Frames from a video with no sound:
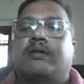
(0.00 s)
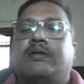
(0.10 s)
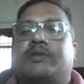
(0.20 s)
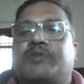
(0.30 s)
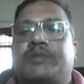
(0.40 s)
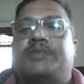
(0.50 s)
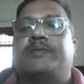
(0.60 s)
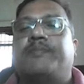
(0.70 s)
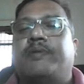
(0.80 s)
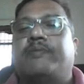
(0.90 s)
switch,
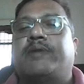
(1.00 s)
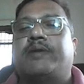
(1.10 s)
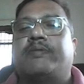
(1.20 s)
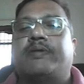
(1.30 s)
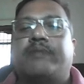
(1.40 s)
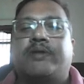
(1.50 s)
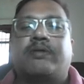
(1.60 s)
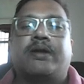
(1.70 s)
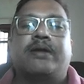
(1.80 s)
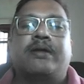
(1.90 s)
whatever we
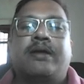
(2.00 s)
call it.